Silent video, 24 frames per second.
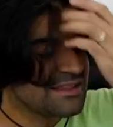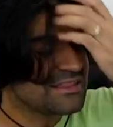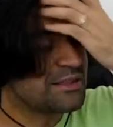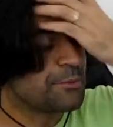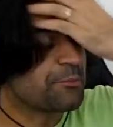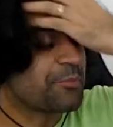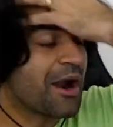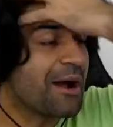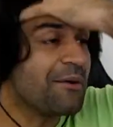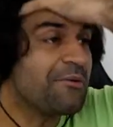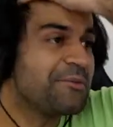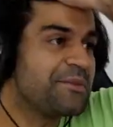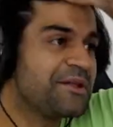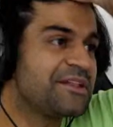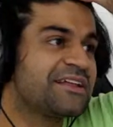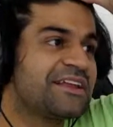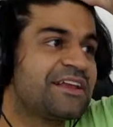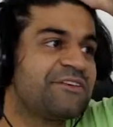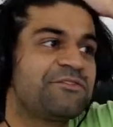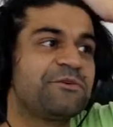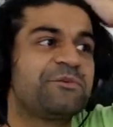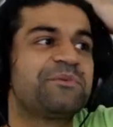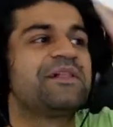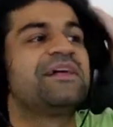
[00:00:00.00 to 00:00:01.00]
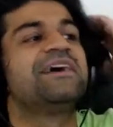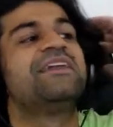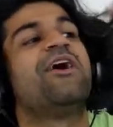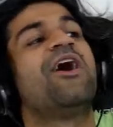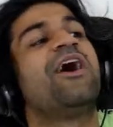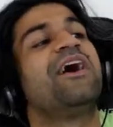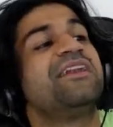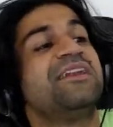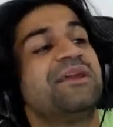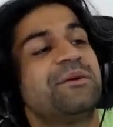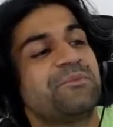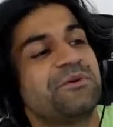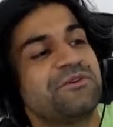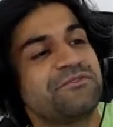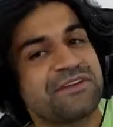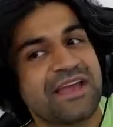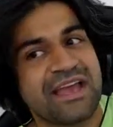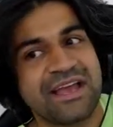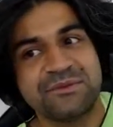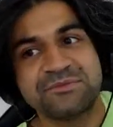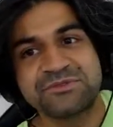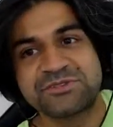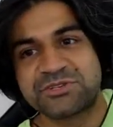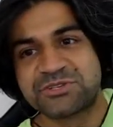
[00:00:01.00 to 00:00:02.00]
probability if you play an odd number of
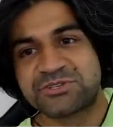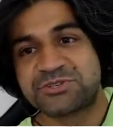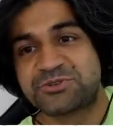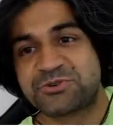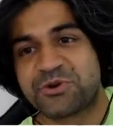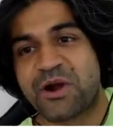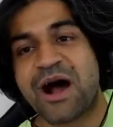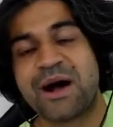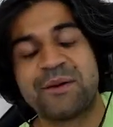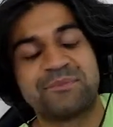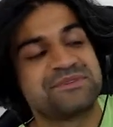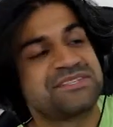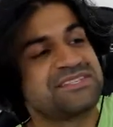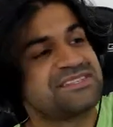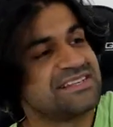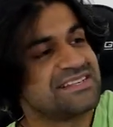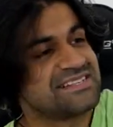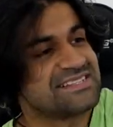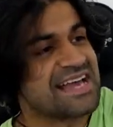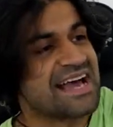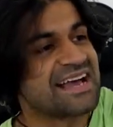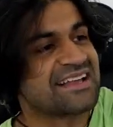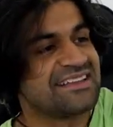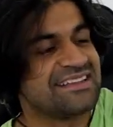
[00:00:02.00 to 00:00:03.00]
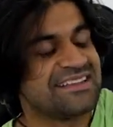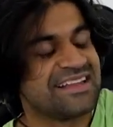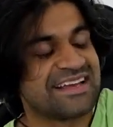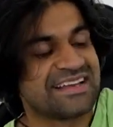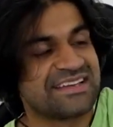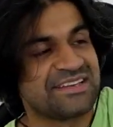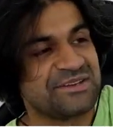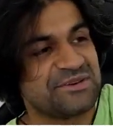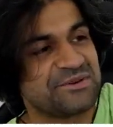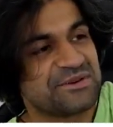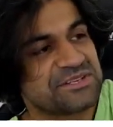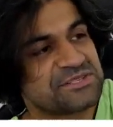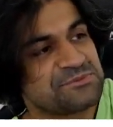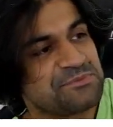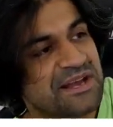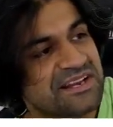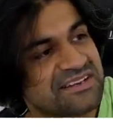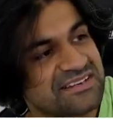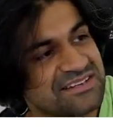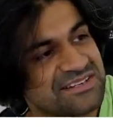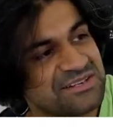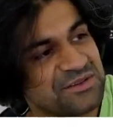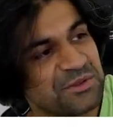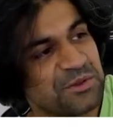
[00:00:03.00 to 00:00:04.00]
games just drops exactly like you
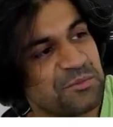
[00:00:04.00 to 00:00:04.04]
expect it to.